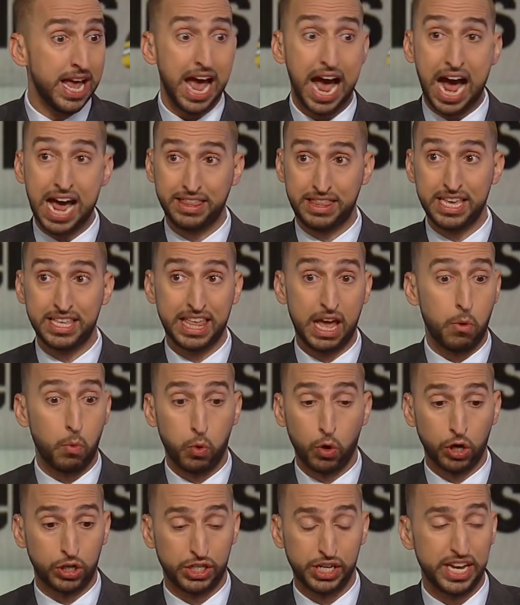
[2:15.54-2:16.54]
I think that
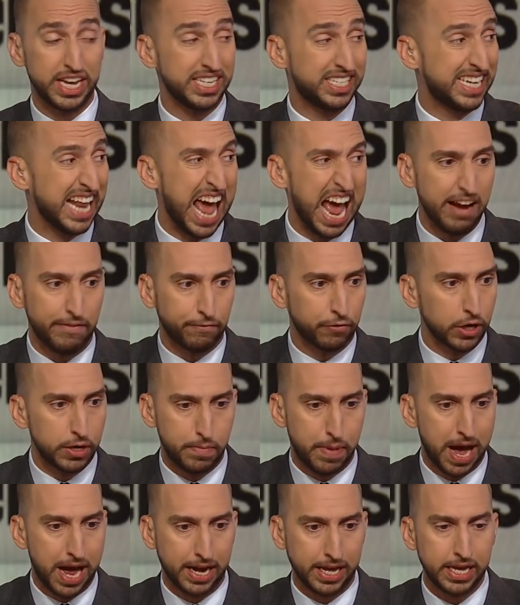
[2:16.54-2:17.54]
works against
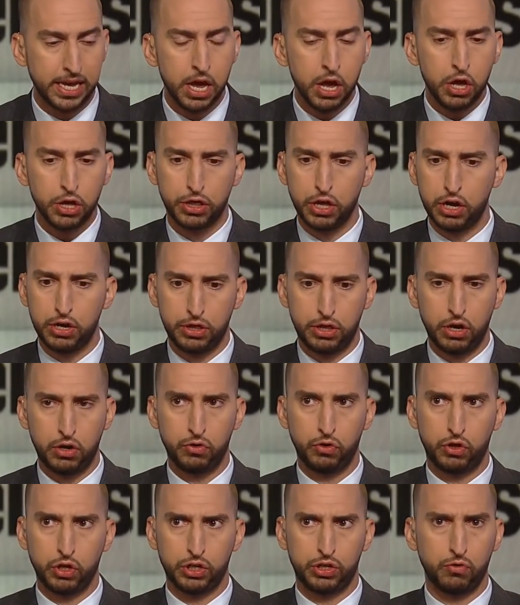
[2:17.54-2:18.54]
everybody. The, the,
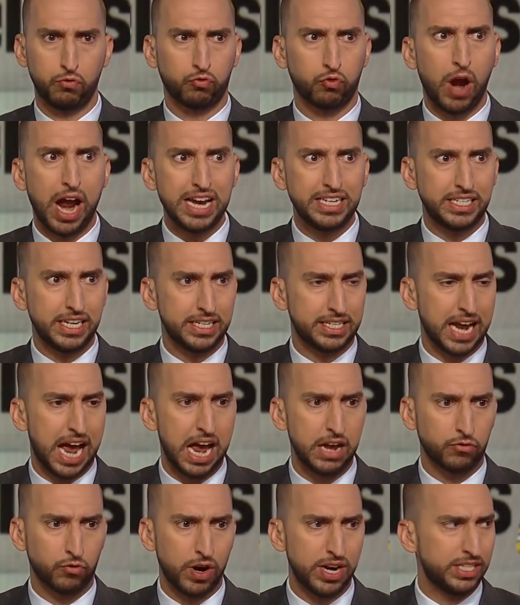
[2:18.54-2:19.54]
the rising
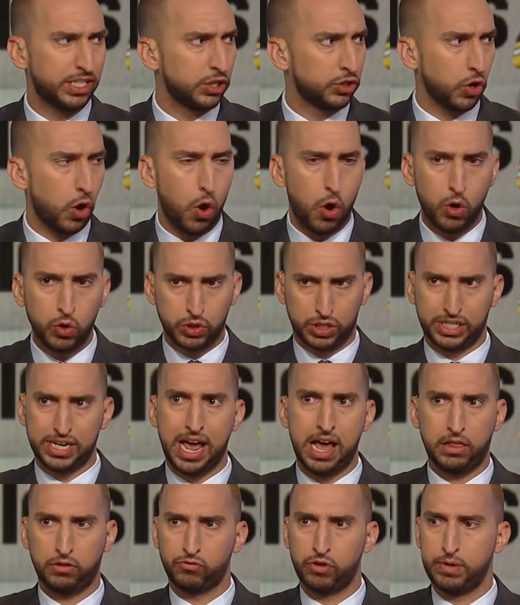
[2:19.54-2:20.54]
tide raises all
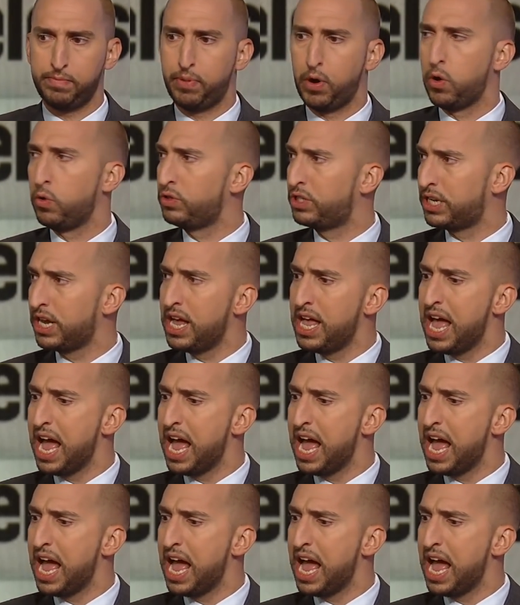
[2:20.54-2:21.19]
salary mm-hmm. boats.